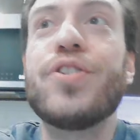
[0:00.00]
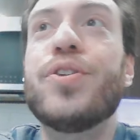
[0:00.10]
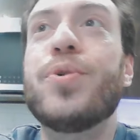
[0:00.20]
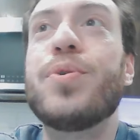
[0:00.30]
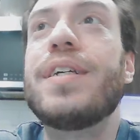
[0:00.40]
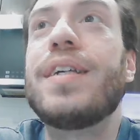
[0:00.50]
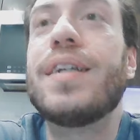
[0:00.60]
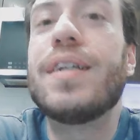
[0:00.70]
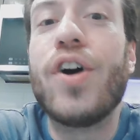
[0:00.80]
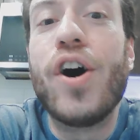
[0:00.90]
losing
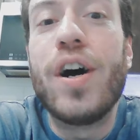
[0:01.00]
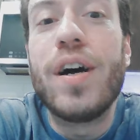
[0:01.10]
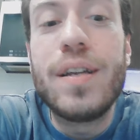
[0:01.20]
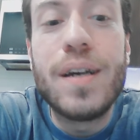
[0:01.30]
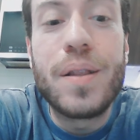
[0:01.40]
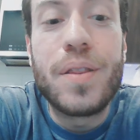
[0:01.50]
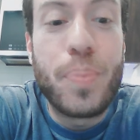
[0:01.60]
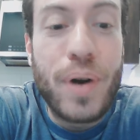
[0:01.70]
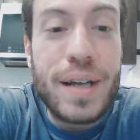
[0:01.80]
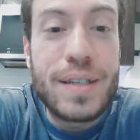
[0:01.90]
it on uh, the
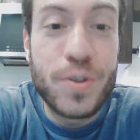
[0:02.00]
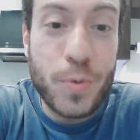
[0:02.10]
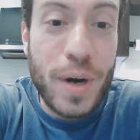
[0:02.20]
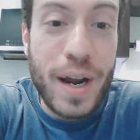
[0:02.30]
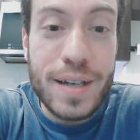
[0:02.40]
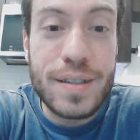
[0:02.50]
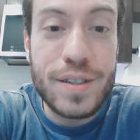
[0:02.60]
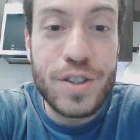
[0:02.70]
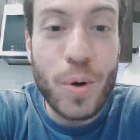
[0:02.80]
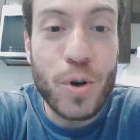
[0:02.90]
Price is Right,
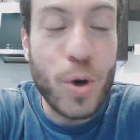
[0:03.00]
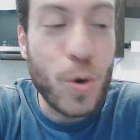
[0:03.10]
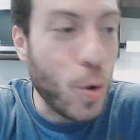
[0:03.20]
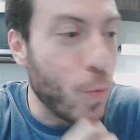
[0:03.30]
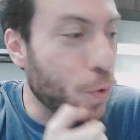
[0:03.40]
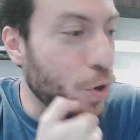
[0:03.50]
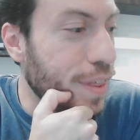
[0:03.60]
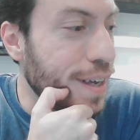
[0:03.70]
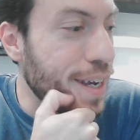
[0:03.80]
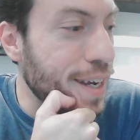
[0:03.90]
Don't Go Over
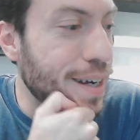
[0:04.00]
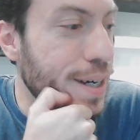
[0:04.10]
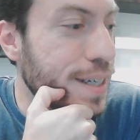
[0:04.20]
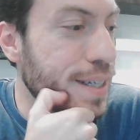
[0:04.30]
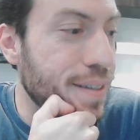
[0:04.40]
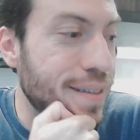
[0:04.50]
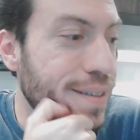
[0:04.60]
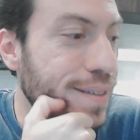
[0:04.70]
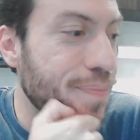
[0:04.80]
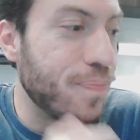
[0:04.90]
thing
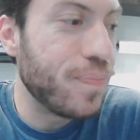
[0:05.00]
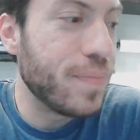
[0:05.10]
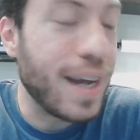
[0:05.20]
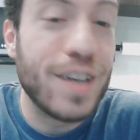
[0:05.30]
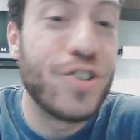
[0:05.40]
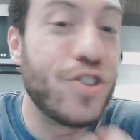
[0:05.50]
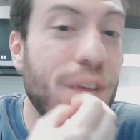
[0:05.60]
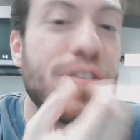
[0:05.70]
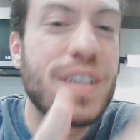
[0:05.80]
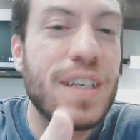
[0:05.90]
is kind of
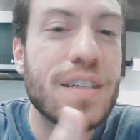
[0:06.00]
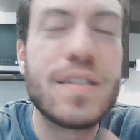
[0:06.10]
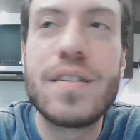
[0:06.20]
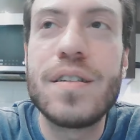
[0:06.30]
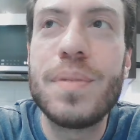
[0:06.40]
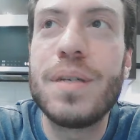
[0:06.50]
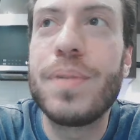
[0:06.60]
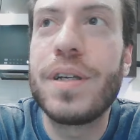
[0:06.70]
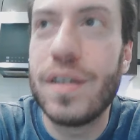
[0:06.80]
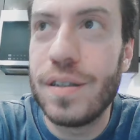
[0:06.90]
chef's kiss to me
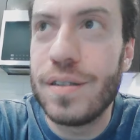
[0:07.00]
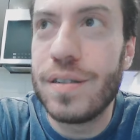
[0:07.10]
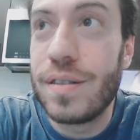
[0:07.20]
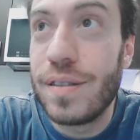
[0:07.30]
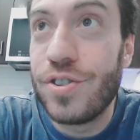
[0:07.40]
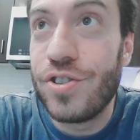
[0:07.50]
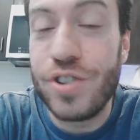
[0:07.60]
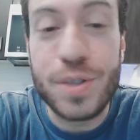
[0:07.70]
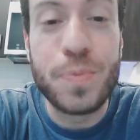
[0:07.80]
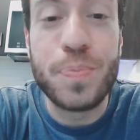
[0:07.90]
because
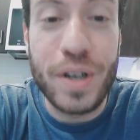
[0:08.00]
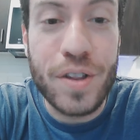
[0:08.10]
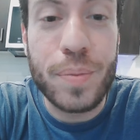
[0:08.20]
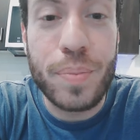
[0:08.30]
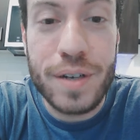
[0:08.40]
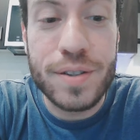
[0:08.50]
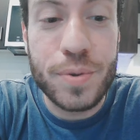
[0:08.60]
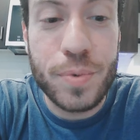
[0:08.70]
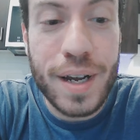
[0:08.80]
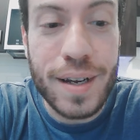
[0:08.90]
she's been on the Price
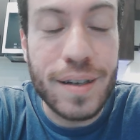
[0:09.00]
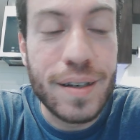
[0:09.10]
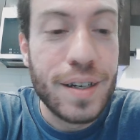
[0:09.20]
is Right.